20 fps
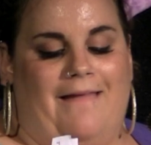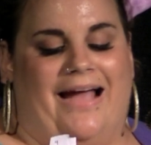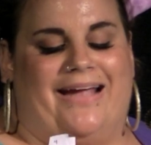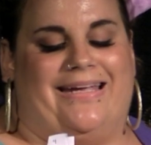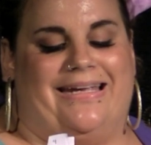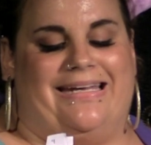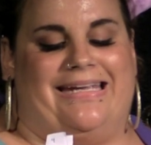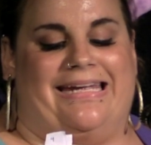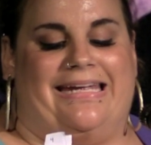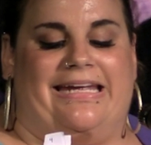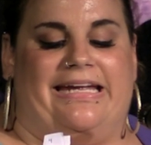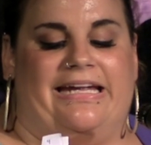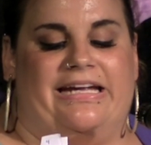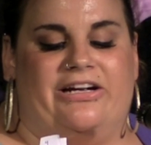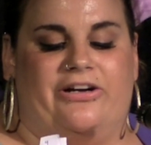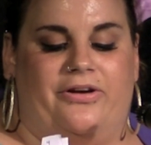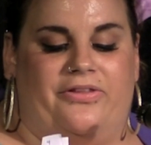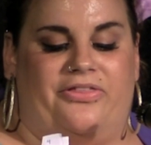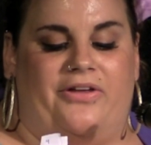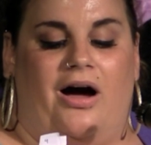I could
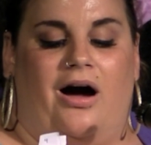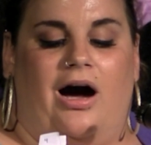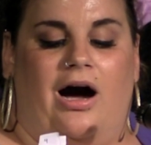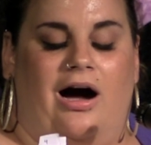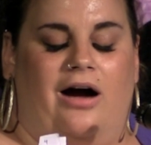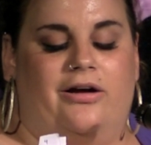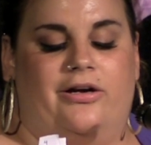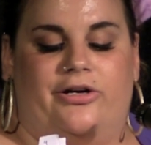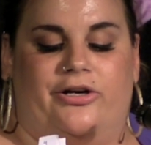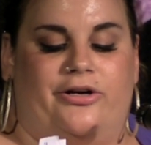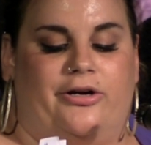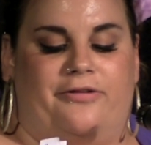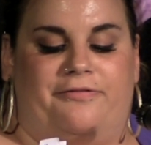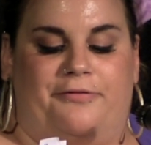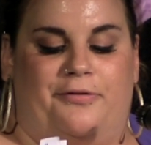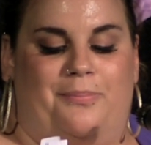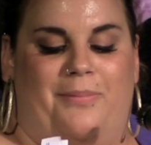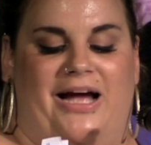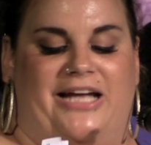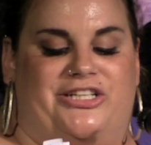hear the hunger
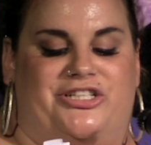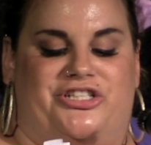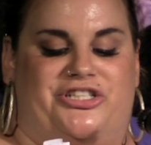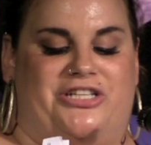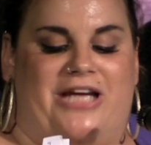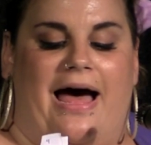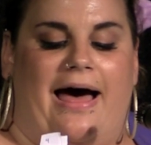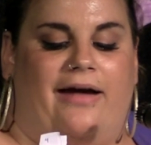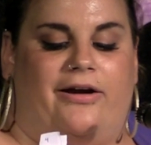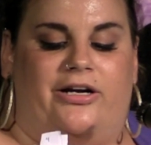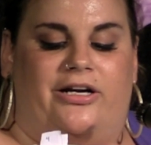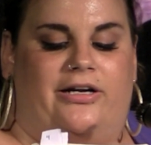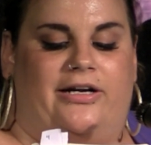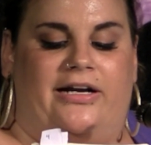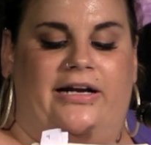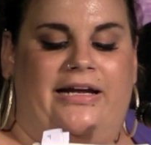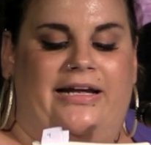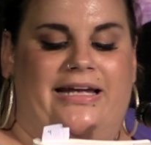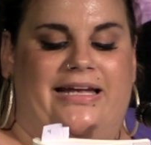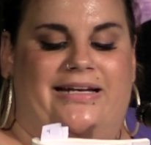for my
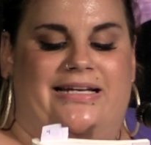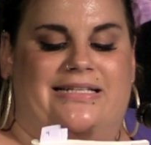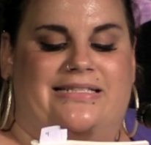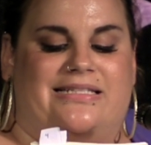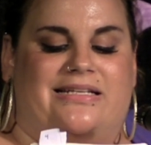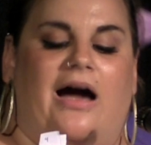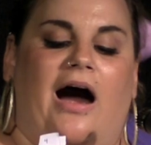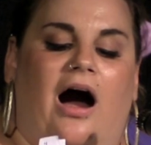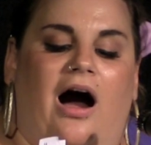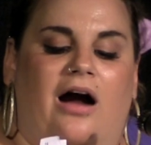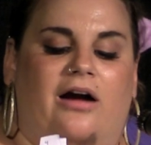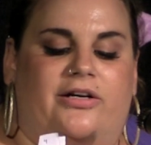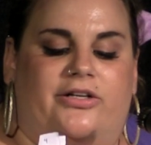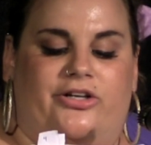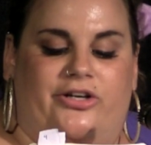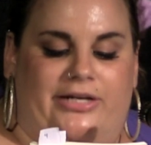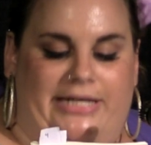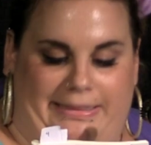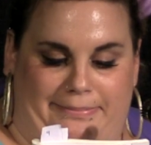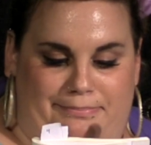shatter in his
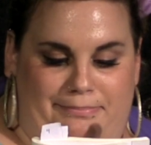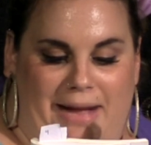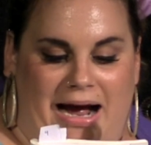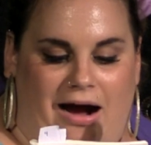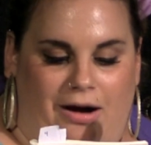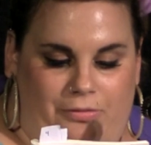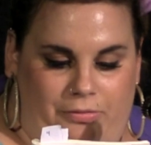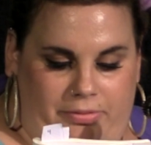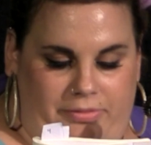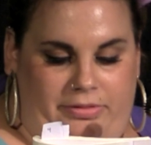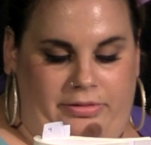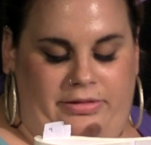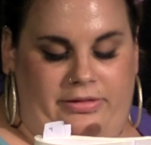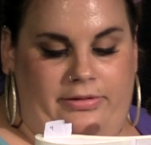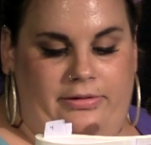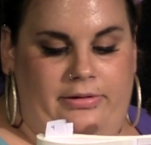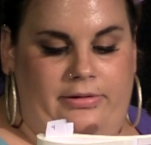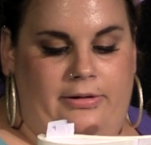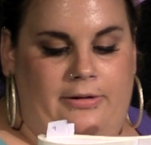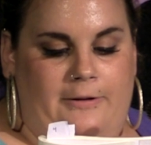concrete mouth.
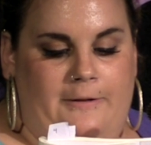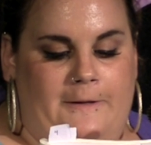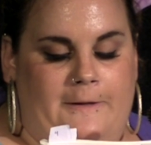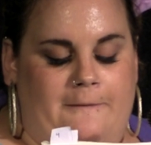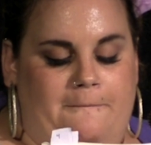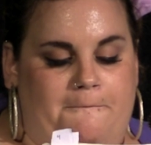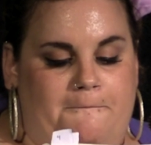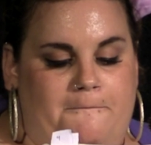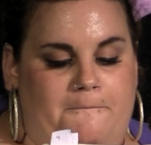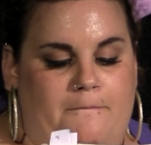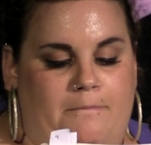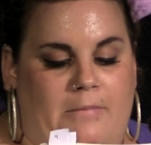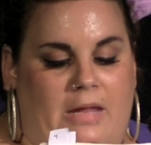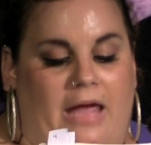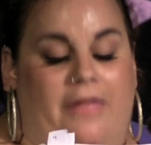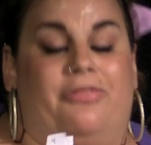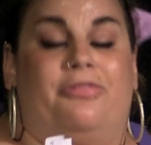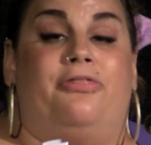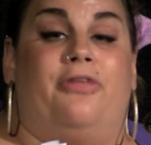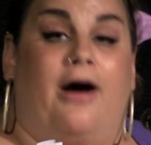
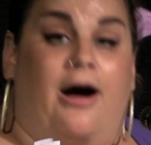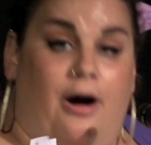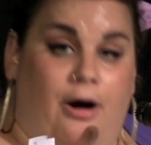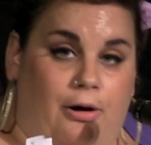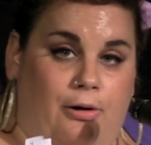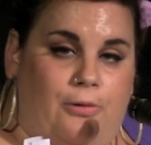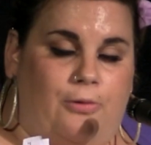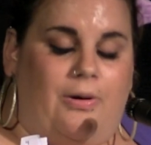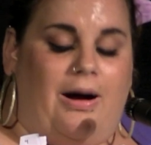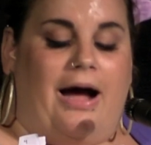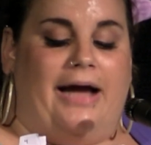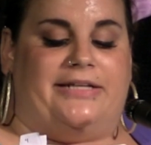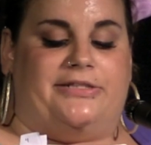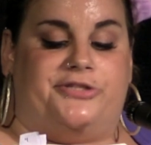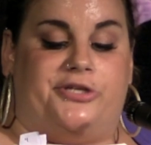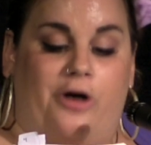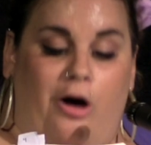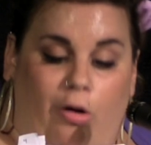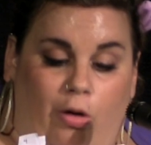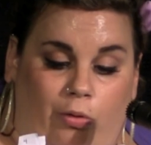And though I
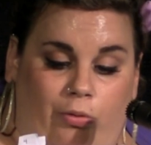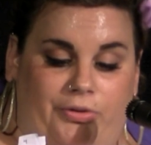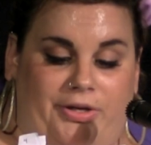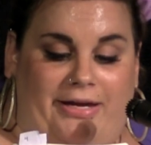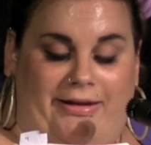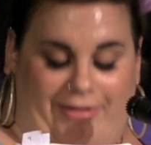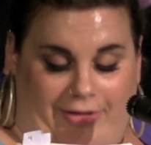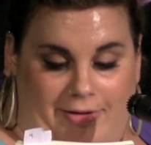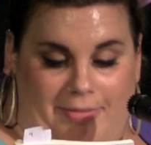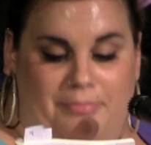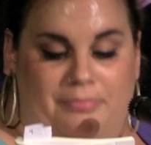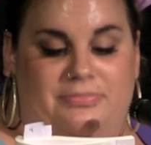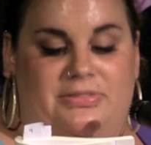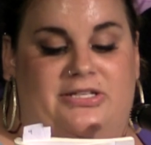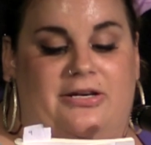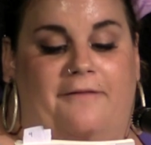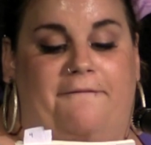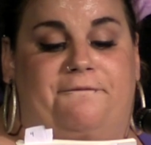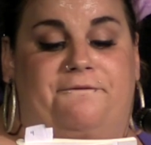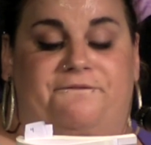told him
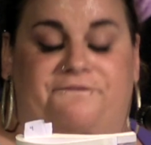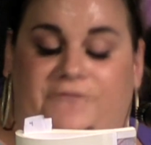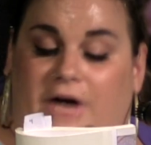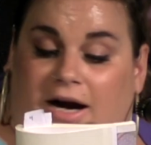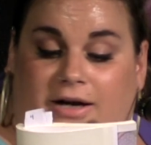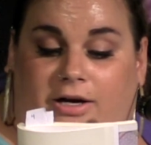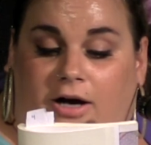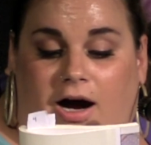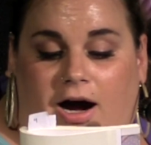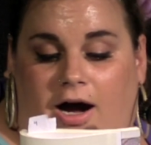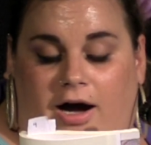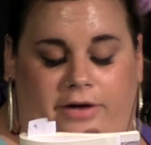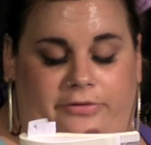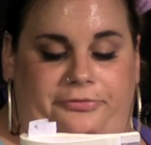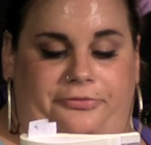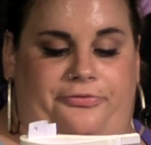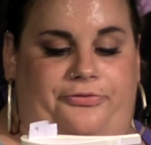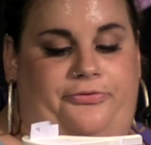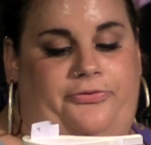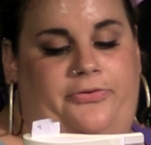to fuck
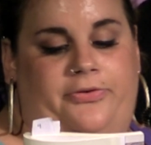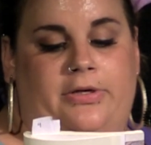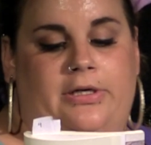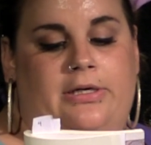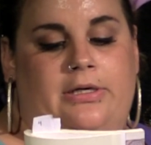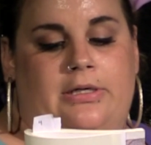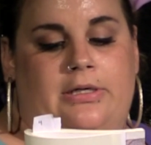off,